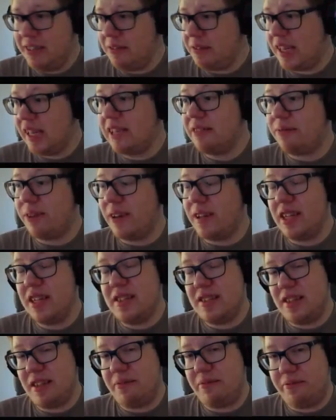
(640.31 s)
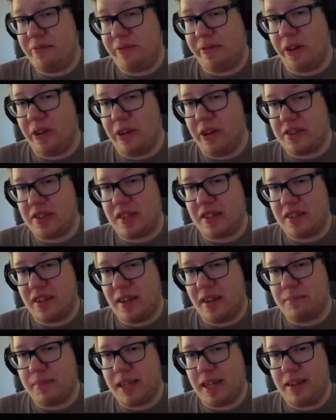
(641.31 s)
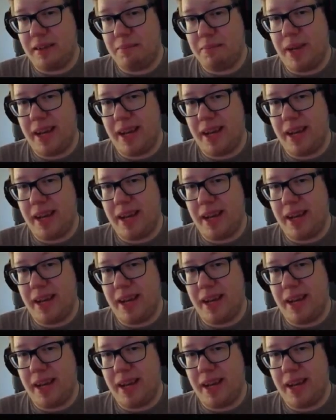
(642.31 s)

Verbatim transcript: And it kind of funny is the first attempt I